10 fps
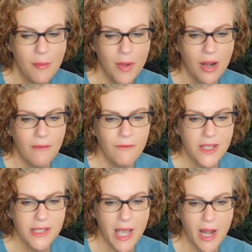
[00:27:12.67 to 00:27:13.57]
but I'm going to
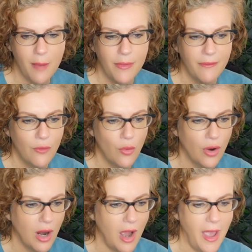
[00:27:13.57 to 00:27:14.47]
fix that up
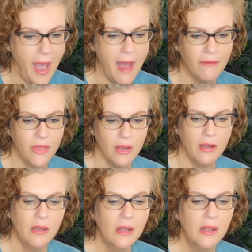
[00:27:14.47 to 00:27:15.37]
before I have
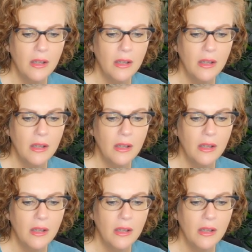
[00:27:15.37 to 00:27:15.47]
the